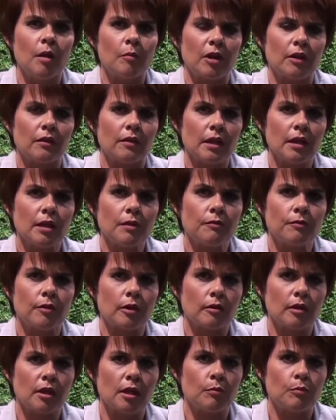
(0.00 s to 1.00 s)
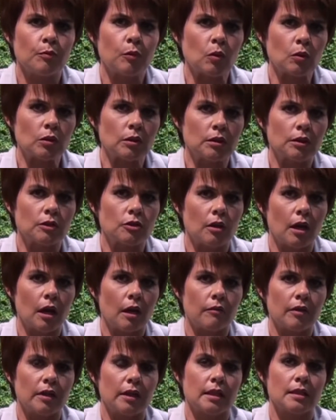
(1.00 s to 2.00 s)
But I think a very important
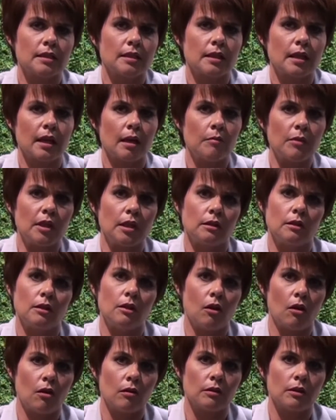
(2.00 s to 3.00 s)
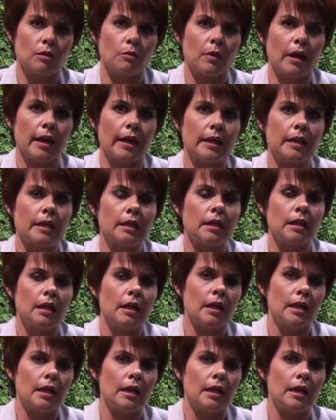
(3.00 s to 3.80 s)
driver that's come in along the way